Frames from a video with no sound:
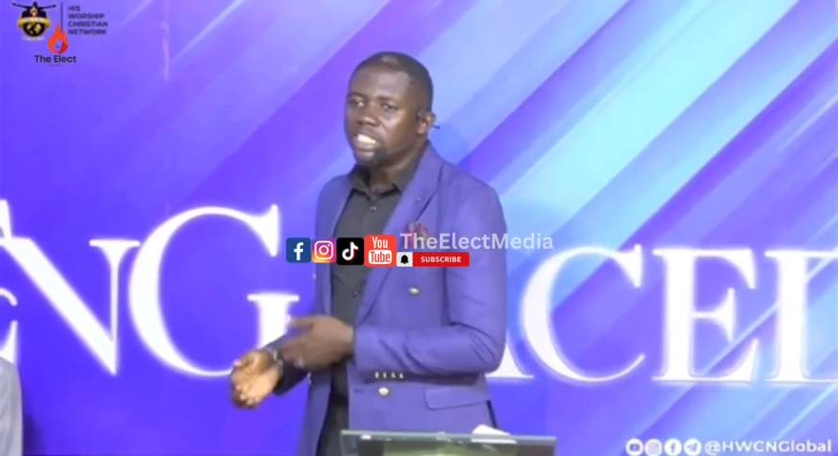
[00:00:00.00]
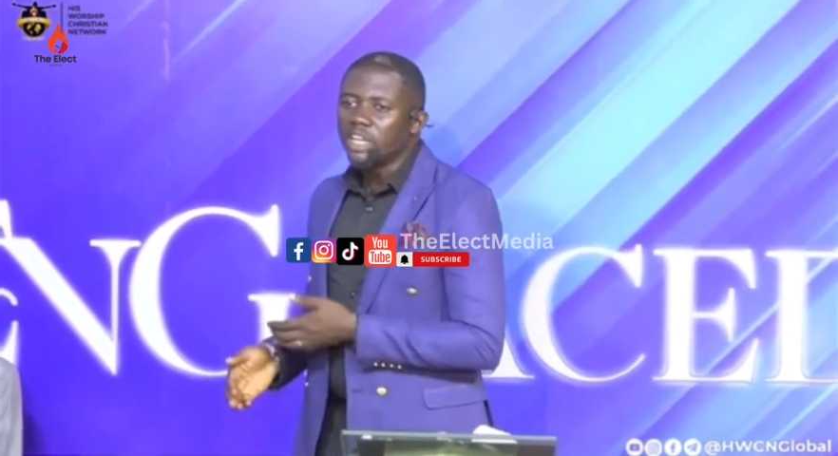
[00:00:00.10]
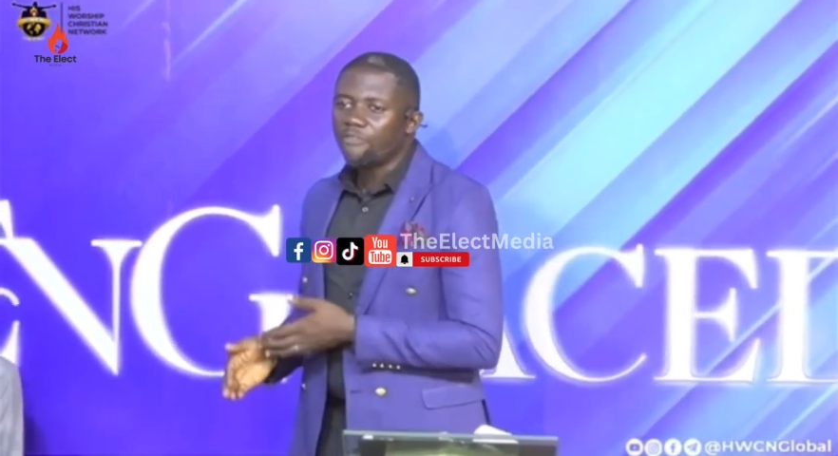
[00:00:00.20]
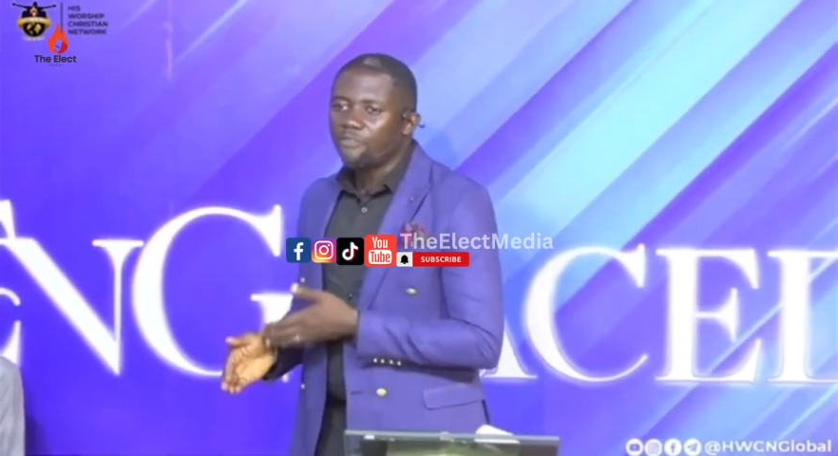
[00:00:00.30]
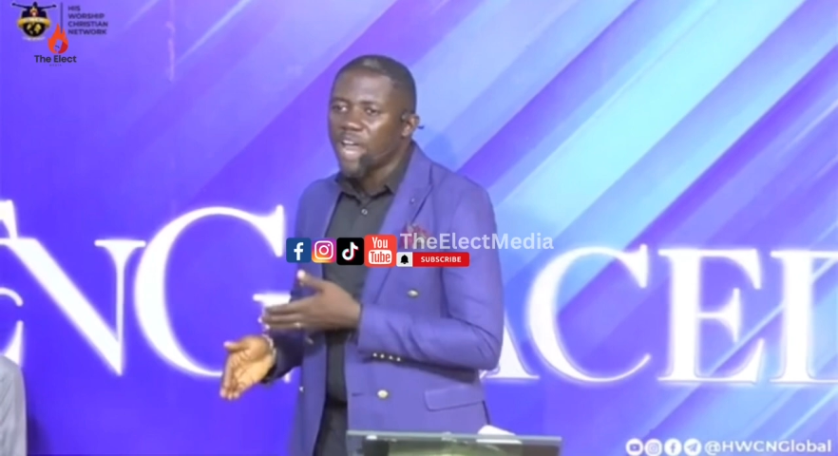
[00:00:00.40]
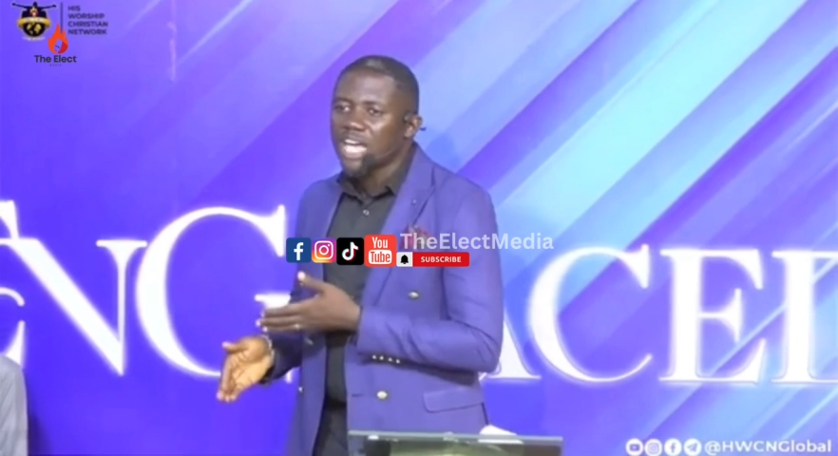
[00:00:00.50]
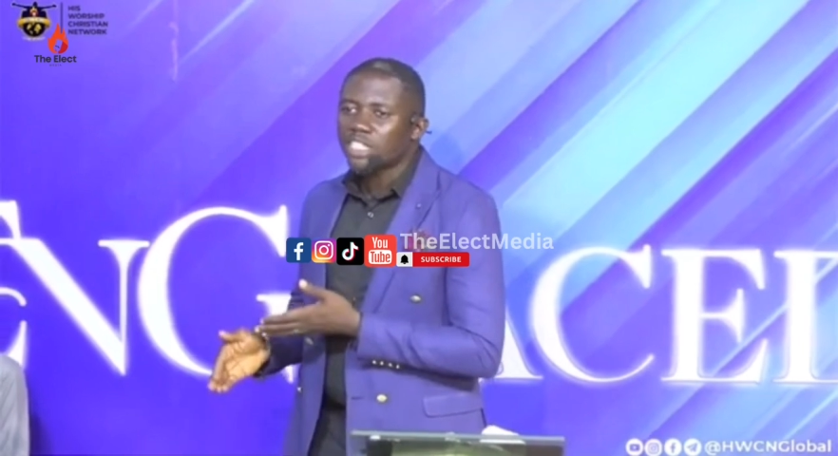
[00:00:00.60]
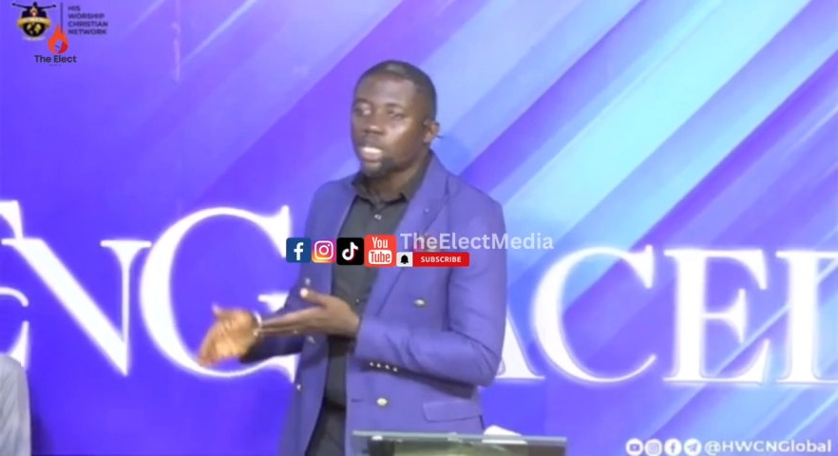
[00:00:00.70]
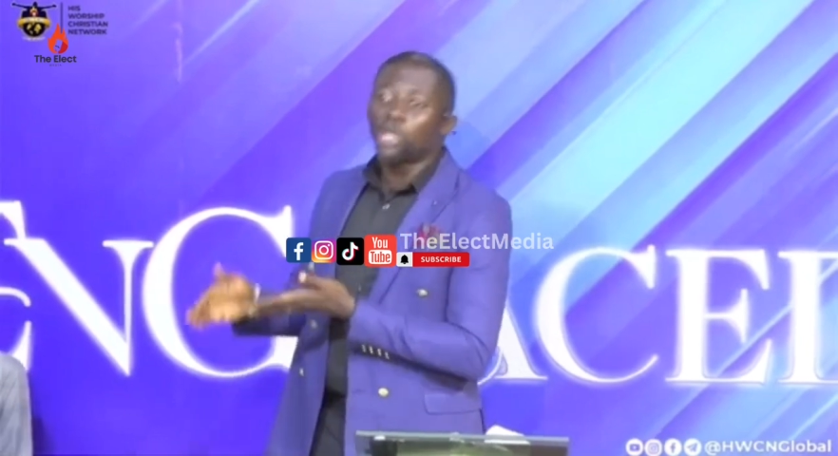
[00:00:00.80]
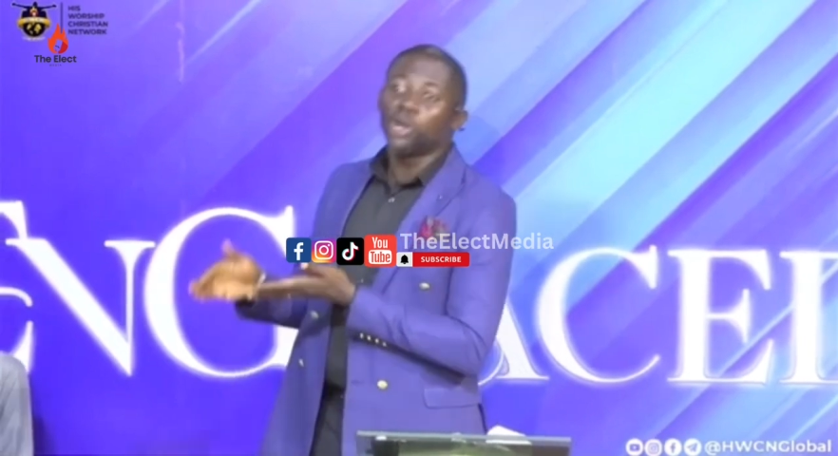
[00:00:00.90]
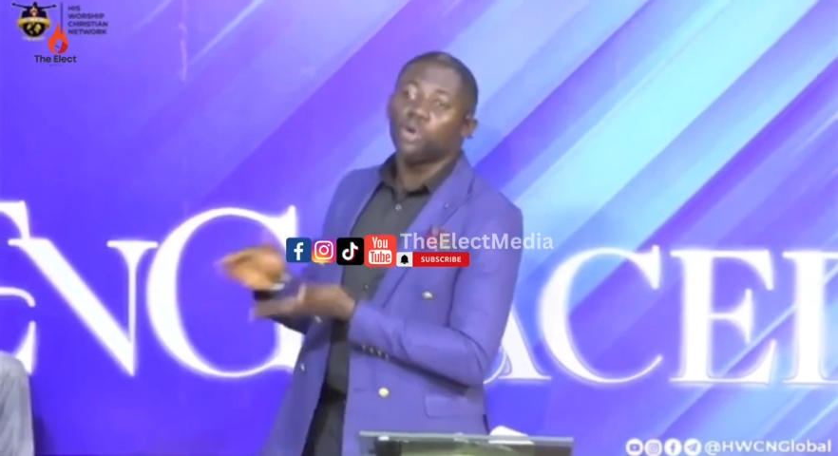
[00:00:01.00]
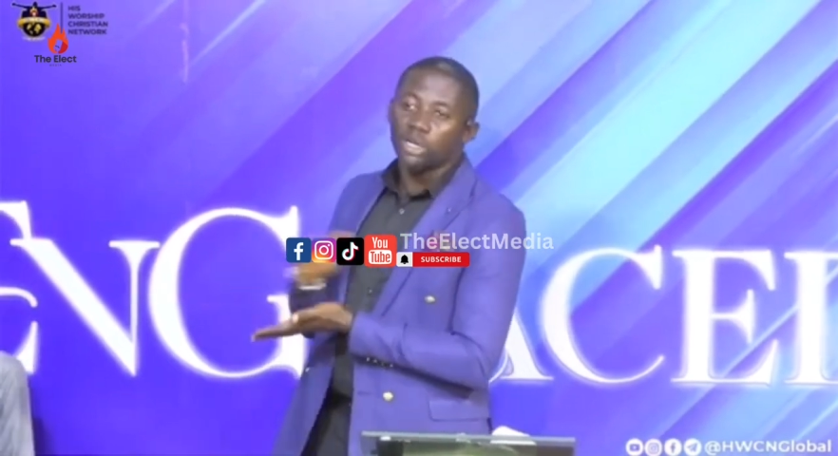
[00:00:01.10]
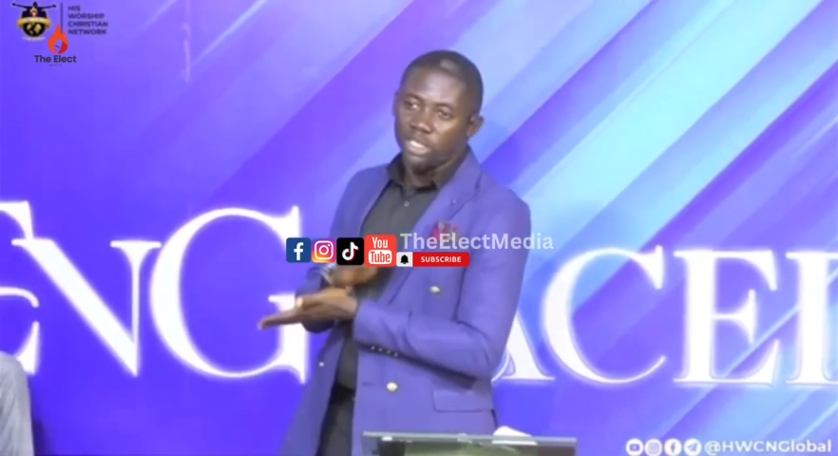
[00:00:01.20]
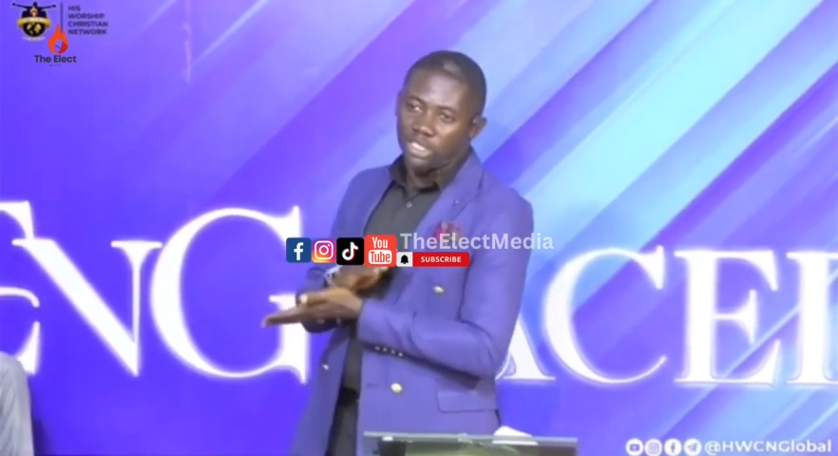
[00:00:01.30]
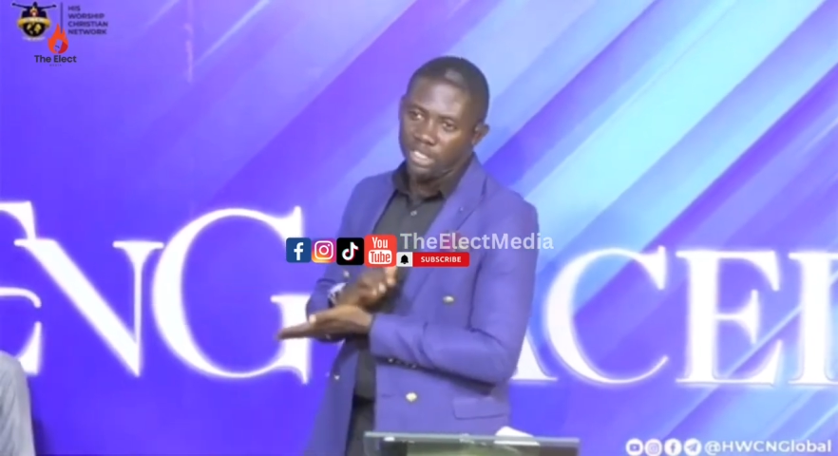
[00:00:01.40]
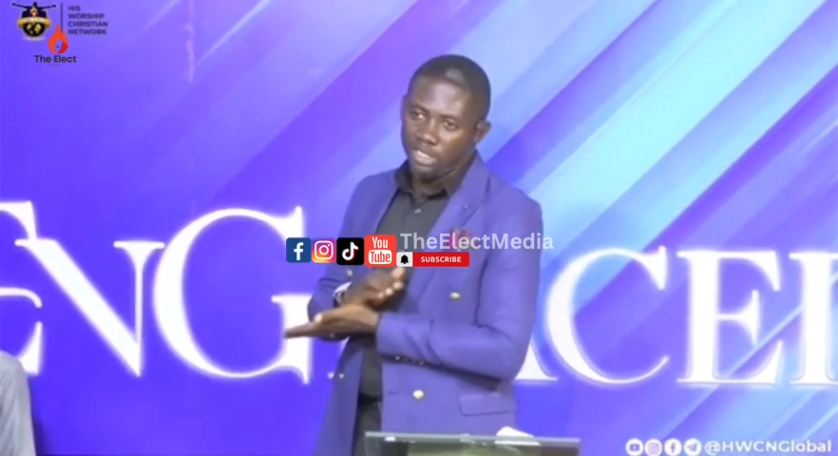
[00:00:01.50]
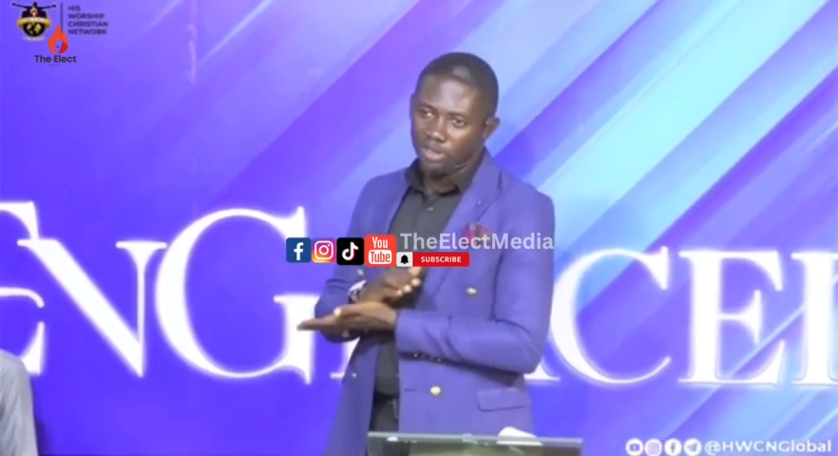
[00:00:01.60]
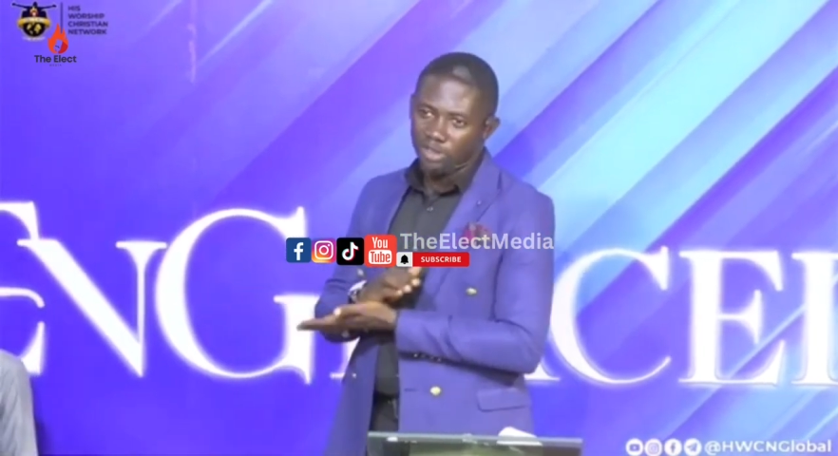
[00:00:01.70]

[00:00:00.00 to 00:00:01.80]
the flesh glories